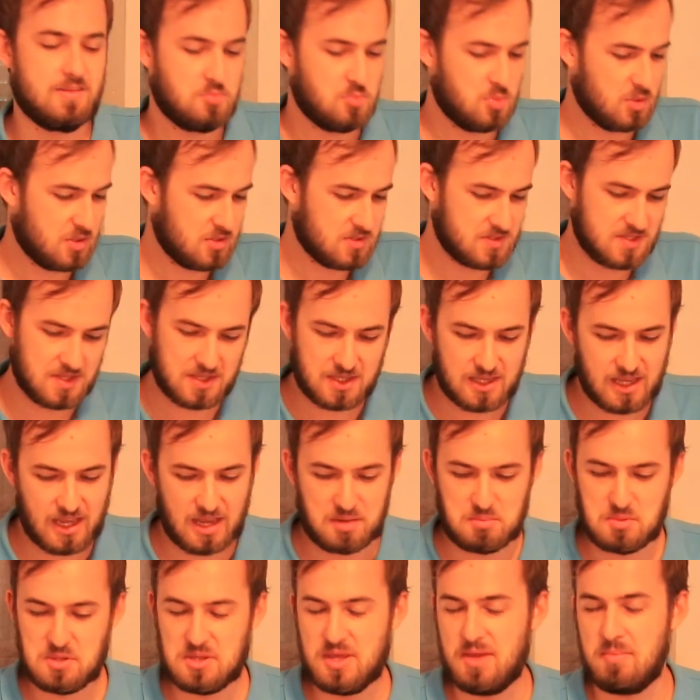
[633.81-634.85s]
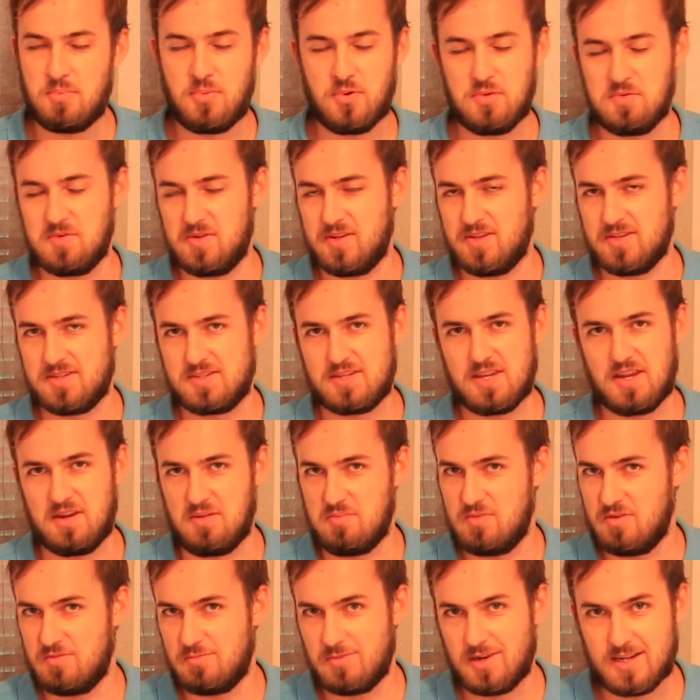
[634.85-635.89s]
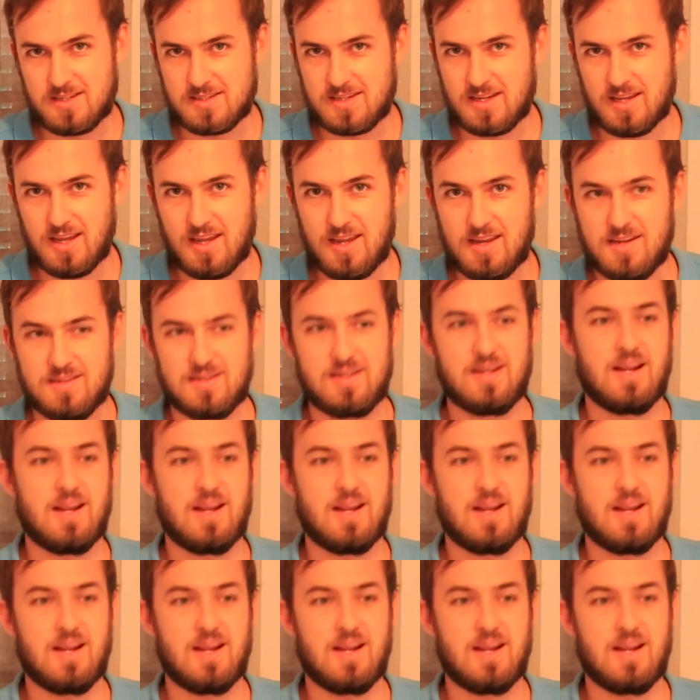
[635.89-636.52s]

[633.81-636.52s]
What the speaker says: because the game at that point is going to be ready to end,